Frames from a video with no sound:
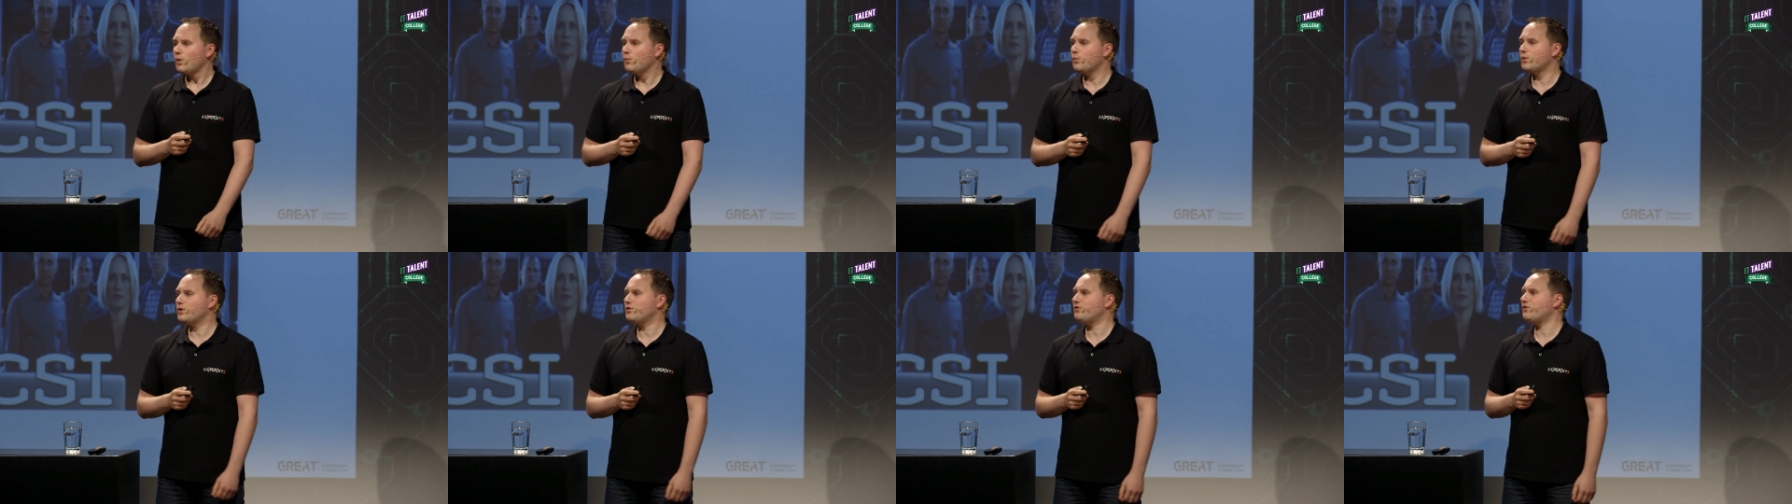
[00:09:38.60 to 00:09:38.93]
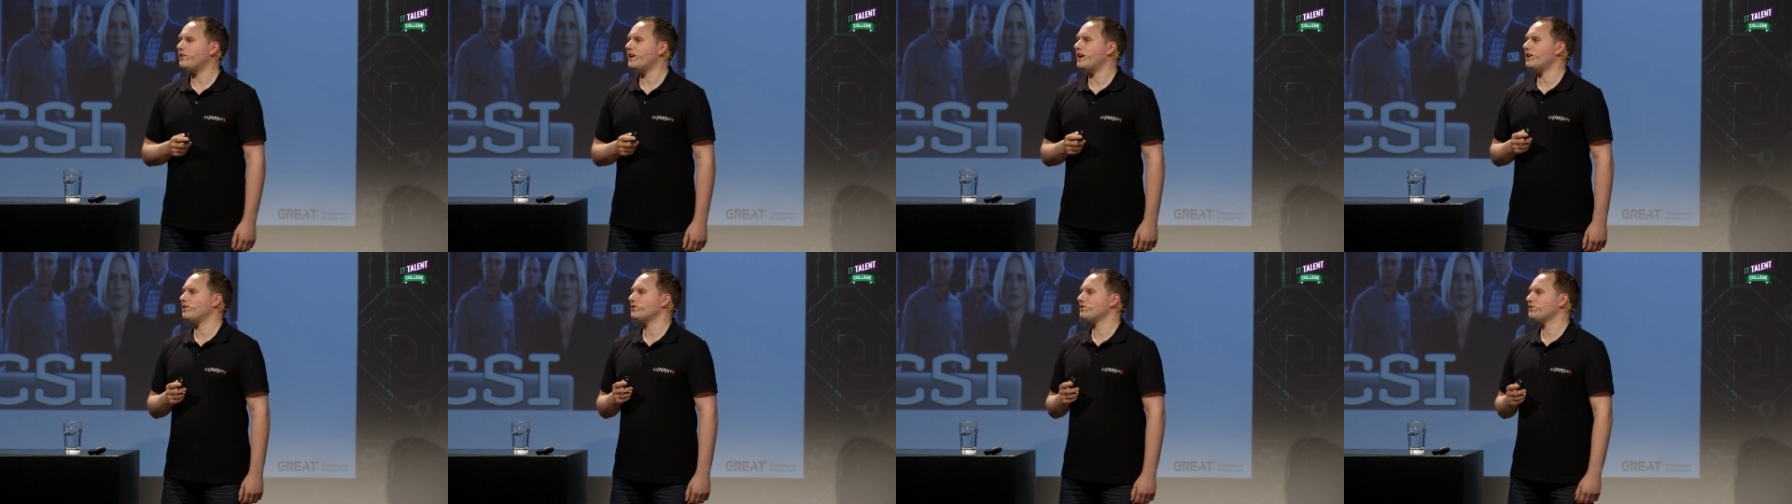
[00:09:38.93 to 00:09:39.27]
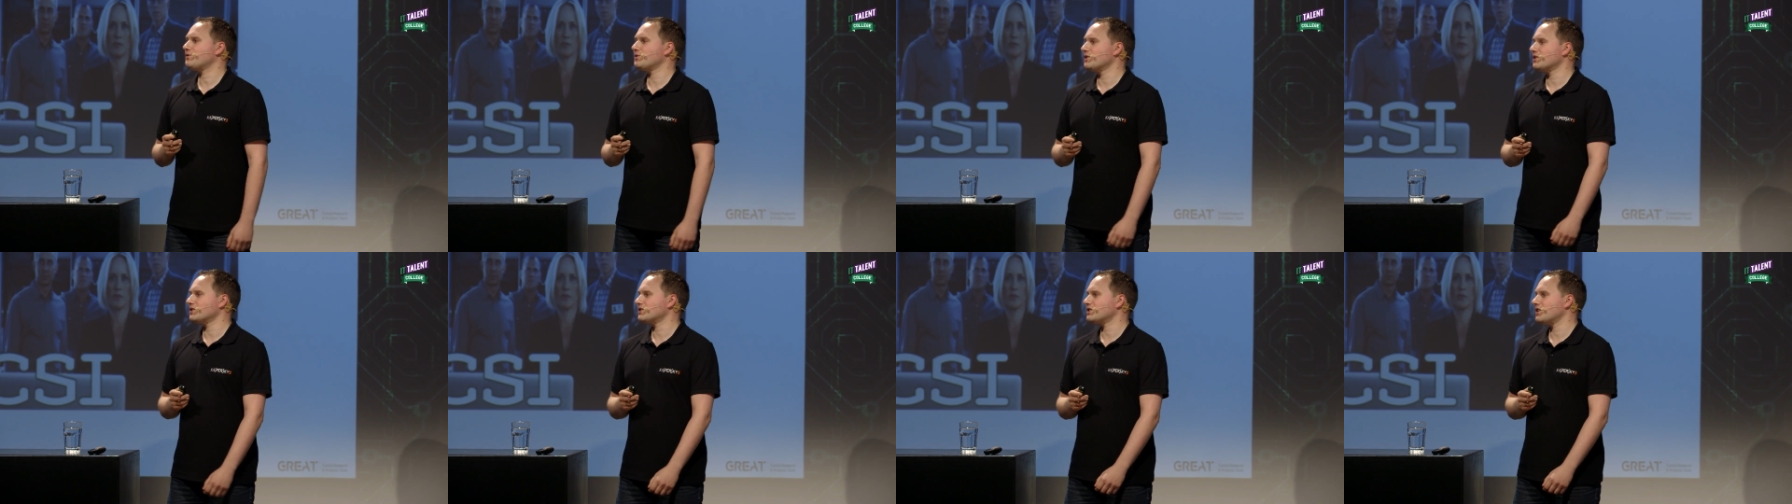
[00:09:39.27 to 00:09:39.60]
We found,
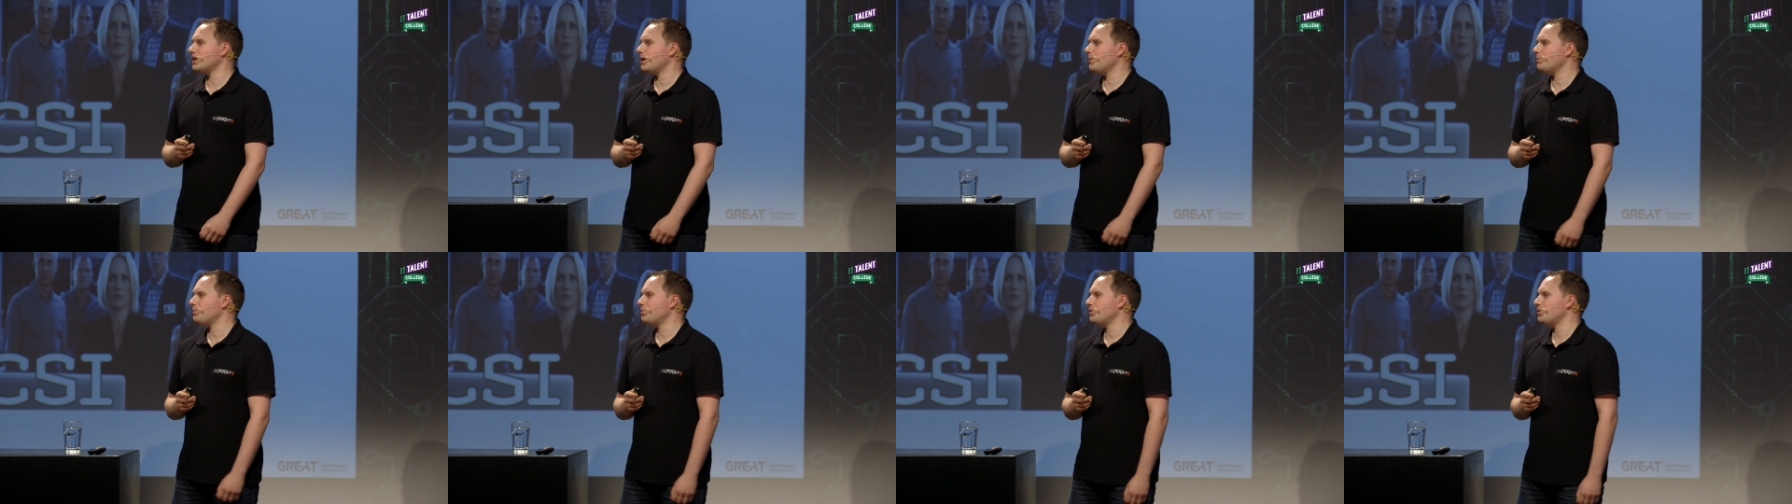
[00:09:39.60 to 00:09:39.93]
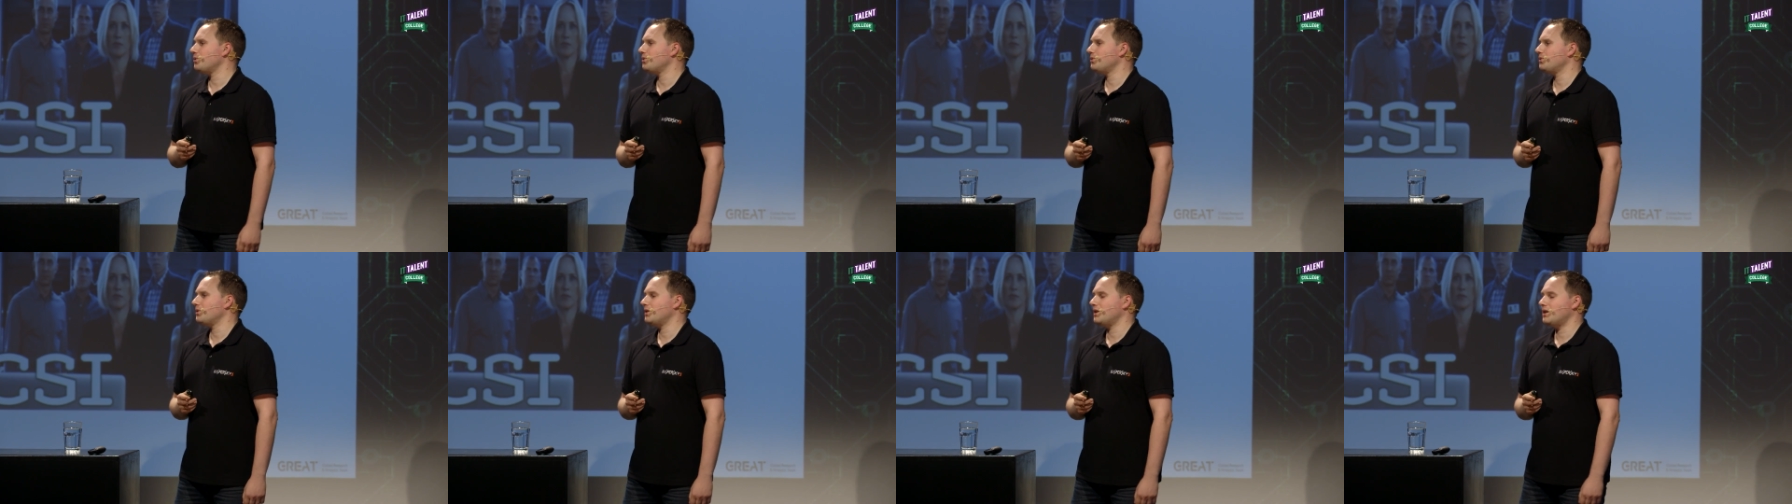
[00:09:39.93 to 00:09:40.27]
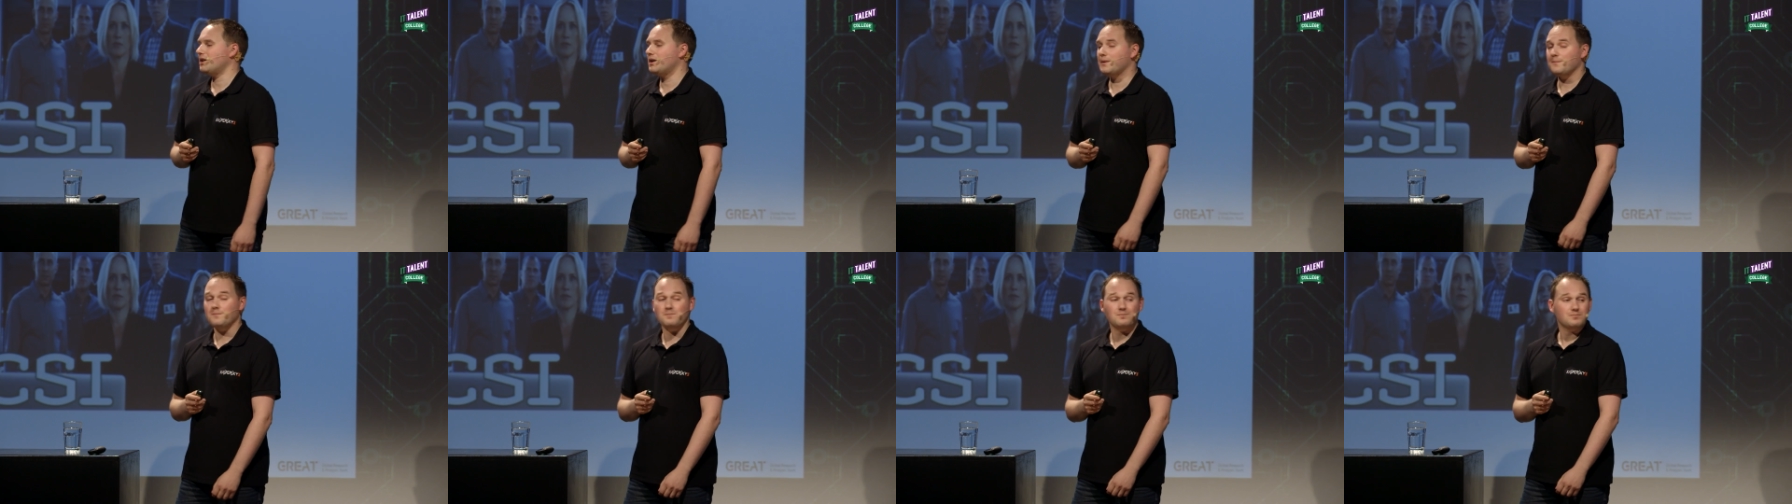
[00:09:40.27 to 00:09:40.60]
for example,
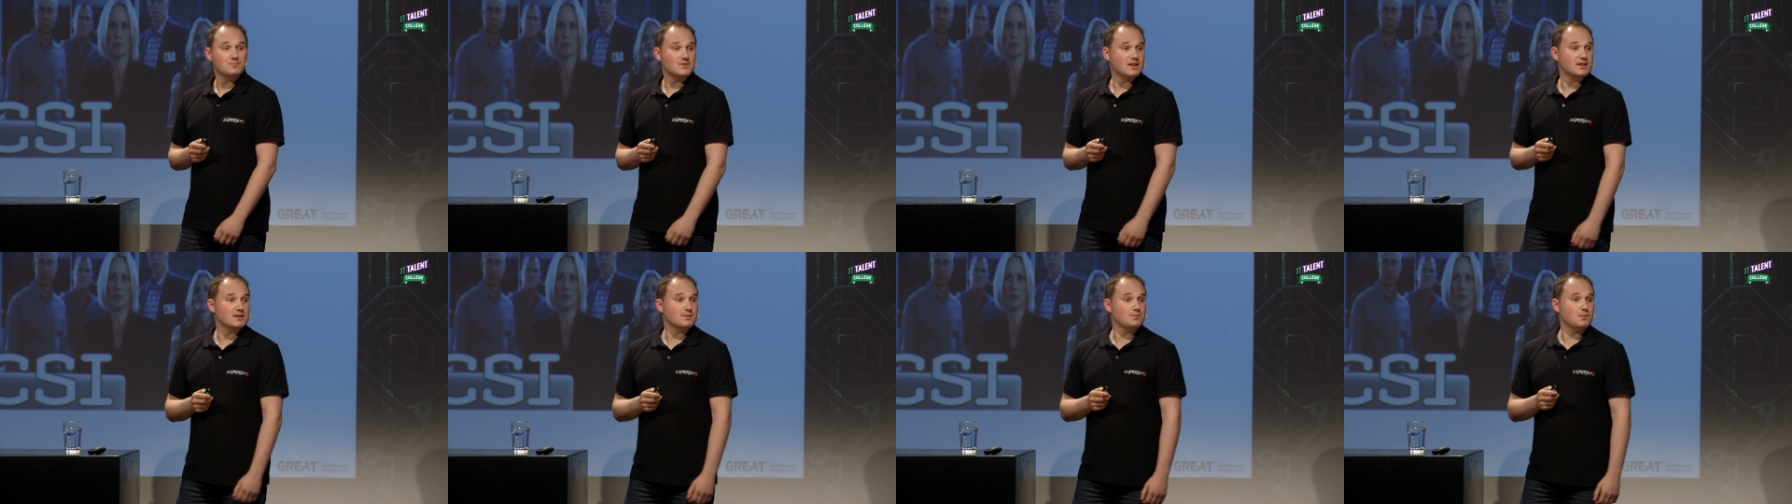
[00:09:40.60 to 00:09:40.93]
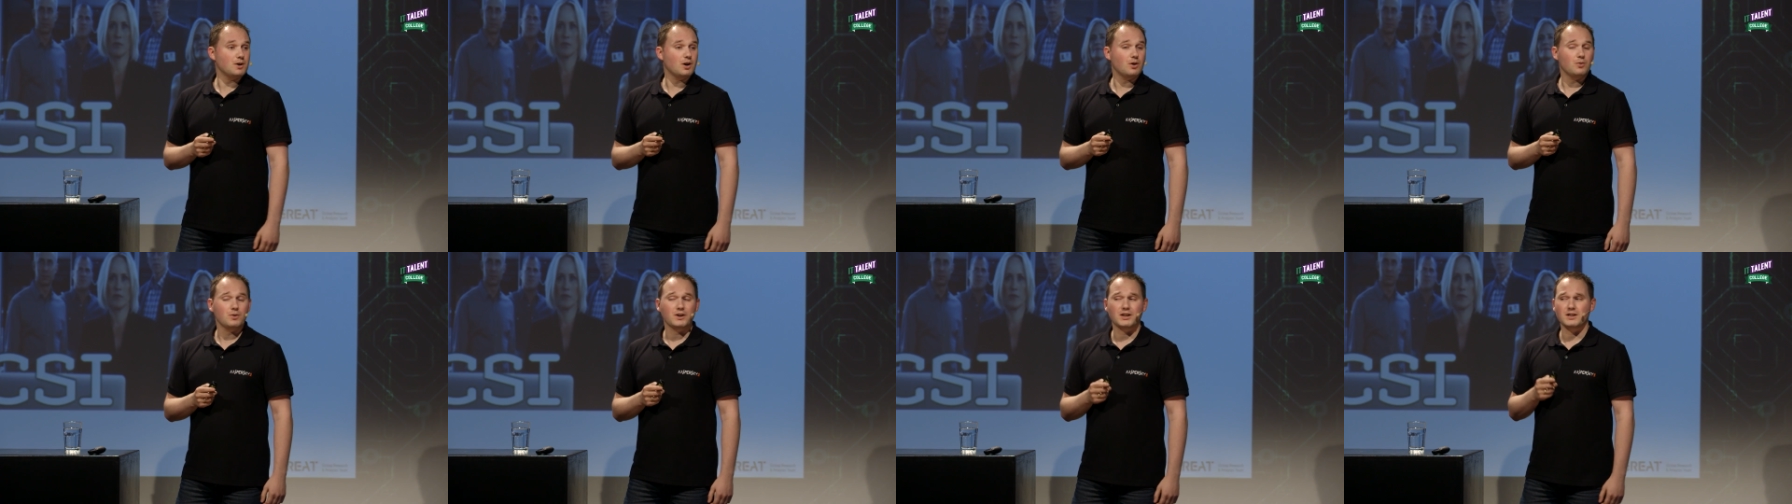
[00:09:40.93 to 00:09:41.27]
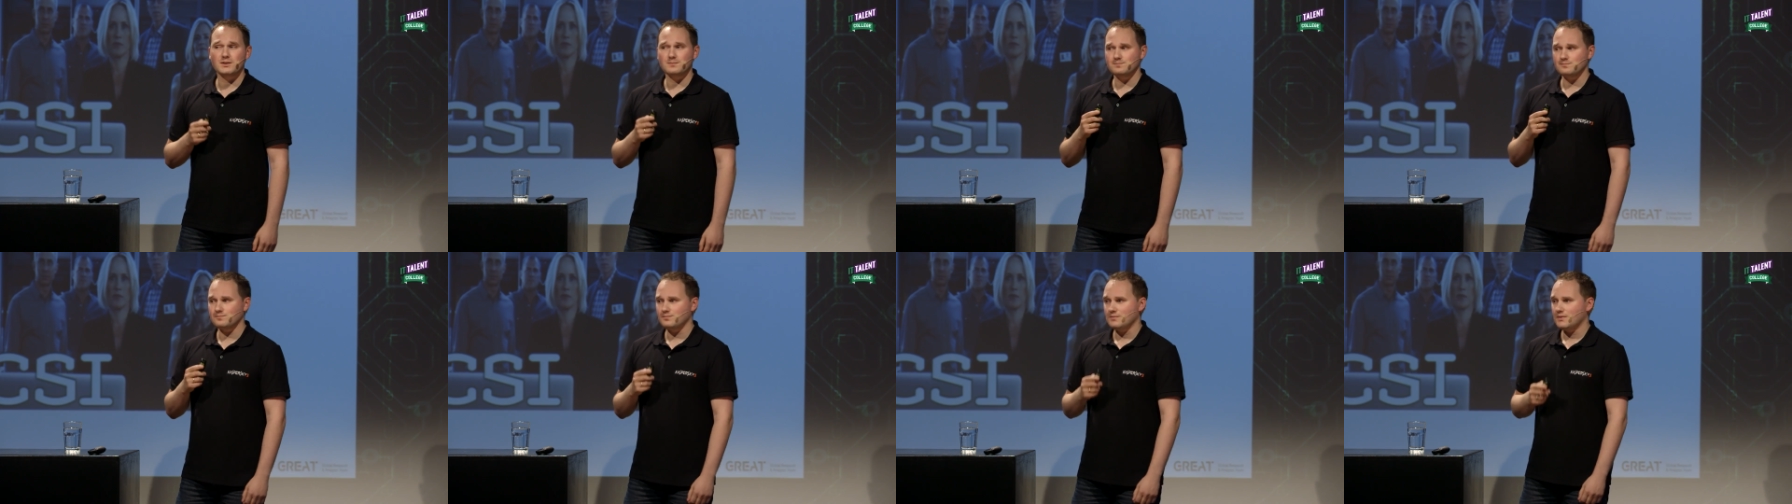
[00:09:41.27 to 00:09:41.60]
that the malware,